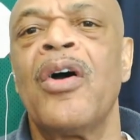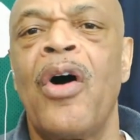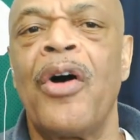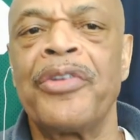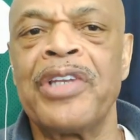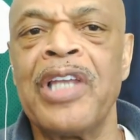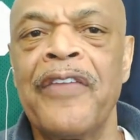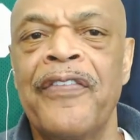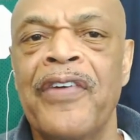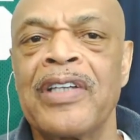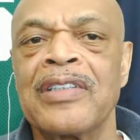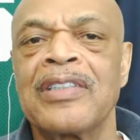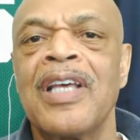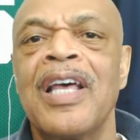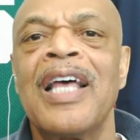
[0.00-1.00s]
On
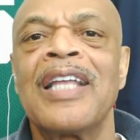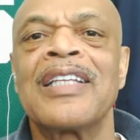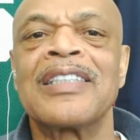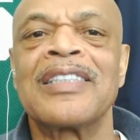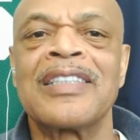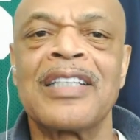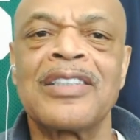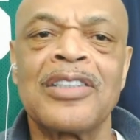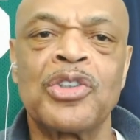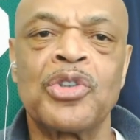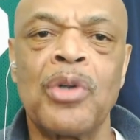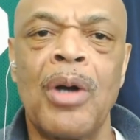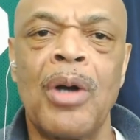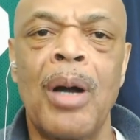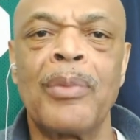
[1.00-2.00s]
defense, the center's
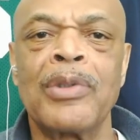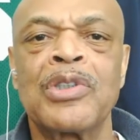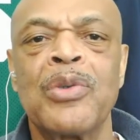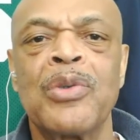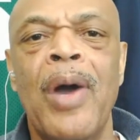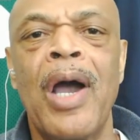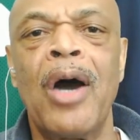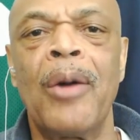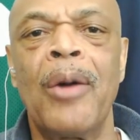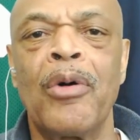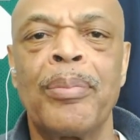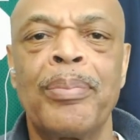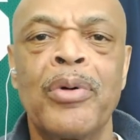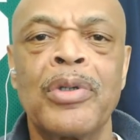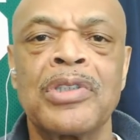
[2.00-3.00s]
job was to elbow,
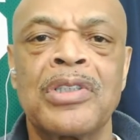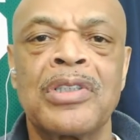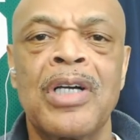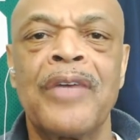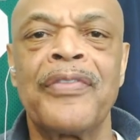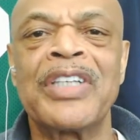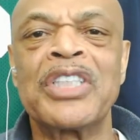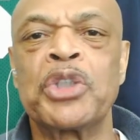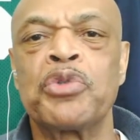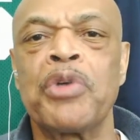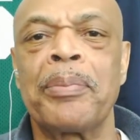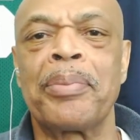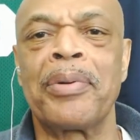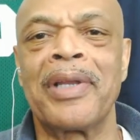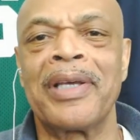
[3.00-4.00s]
push, shove, and
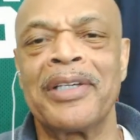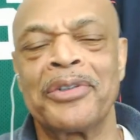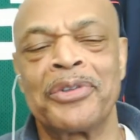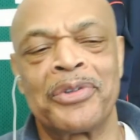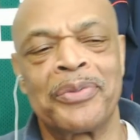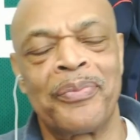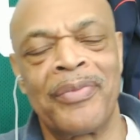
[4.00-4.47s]
trip players.